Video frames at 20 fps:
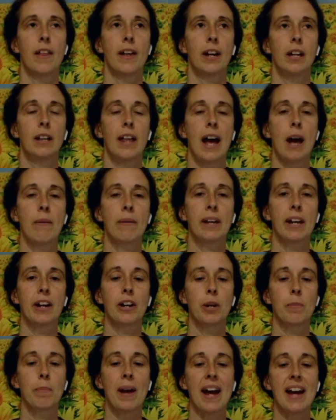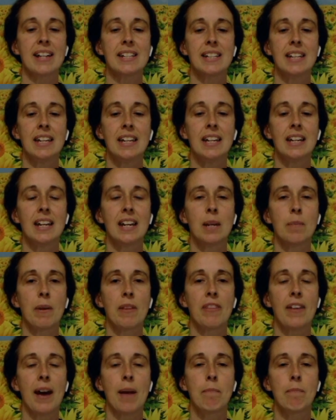that allowing air to pass in,
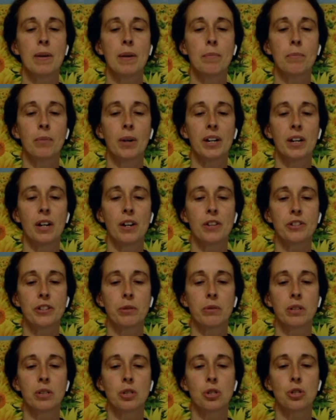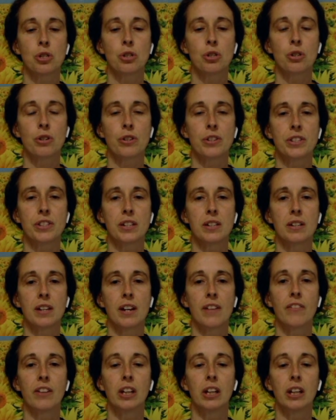but that membrane also ensures that
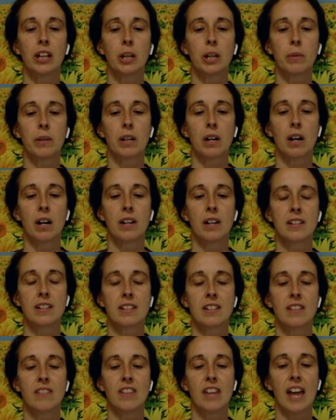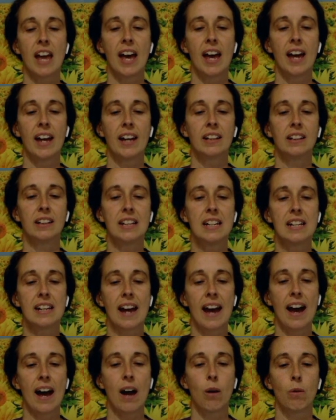none of the liquid contents of the egg leak
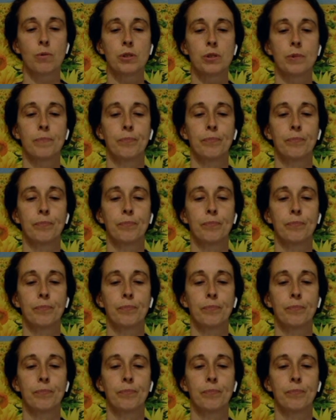out.